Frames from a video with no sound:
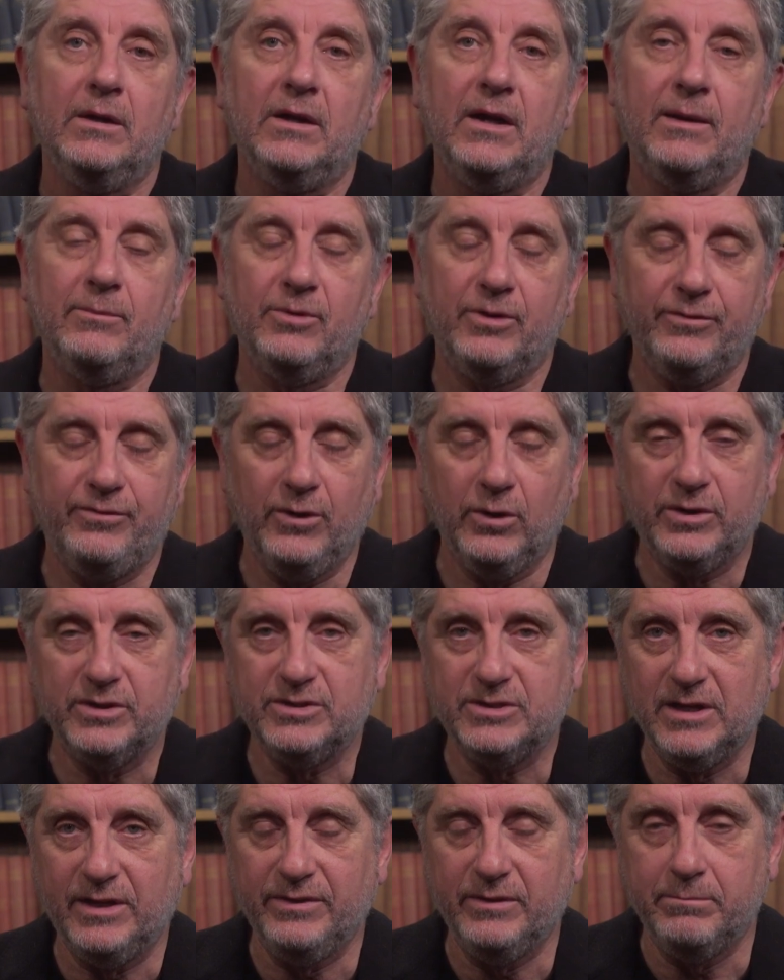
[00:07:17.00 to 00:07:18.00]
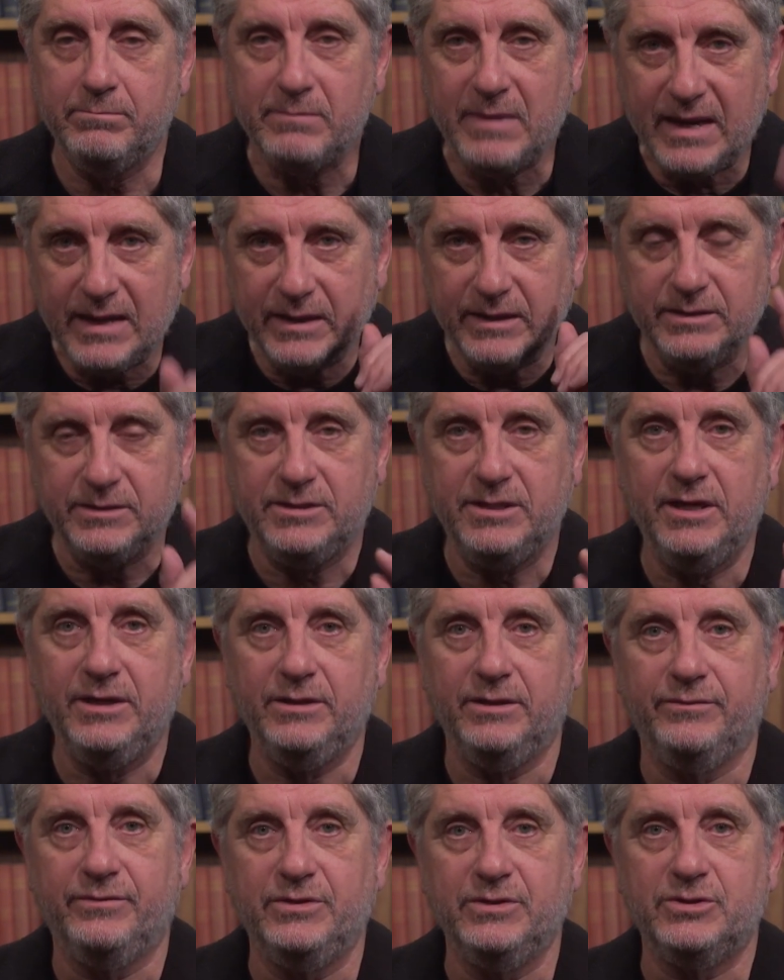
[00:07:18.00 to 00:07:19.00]
I'm going to focus on the main
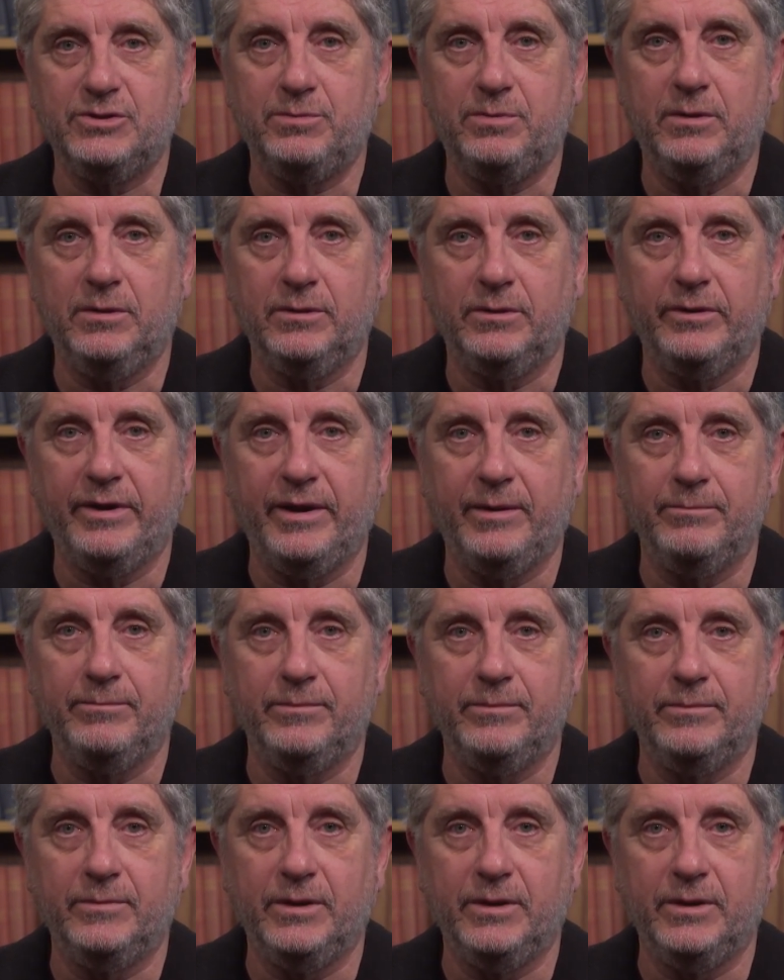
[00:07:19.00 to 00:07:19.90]
intent of this program.